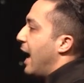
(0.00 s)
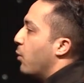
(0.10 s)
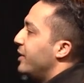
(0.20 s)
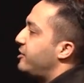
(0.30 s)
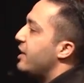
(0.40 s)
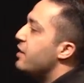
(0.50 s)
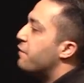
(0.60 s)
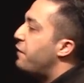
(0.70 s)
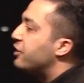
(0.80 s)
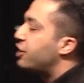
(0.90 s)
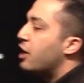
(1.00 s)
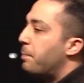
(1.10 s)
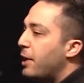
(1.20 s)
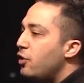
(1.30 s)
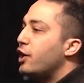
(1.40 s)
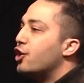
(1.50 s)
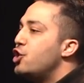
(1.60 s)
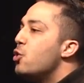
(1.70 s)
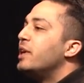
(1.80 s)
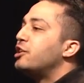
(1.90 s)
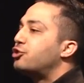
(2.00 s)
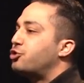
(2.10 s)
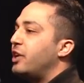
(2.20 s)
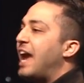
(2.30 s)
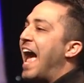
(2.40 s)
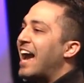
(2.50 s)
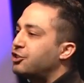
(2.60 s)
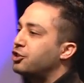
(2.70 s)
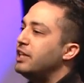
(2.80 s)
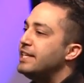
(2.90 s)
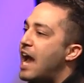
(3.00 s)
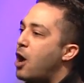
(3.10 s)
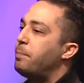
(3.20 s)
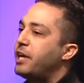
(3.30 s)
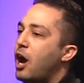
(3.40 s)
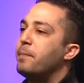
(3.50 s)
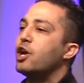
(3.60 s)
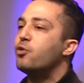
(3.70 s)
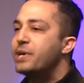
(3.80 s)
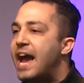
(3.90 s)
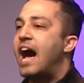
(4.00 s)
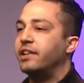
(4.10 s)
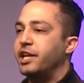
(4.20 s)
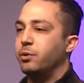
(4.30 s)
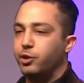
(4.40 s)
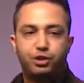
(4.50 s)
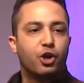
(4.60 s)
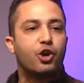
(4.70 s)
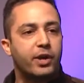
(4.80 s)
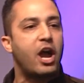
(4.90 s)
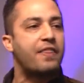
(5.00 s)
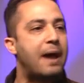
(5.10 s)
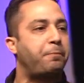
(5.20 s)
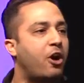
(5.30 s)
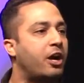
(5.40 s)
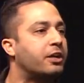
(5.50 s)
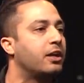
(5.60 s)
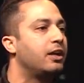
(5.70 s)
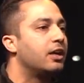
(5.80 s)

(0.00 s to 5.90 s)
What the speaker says: And we see the vision of building a new industry actually now becoming a reality. Would you agree on that part?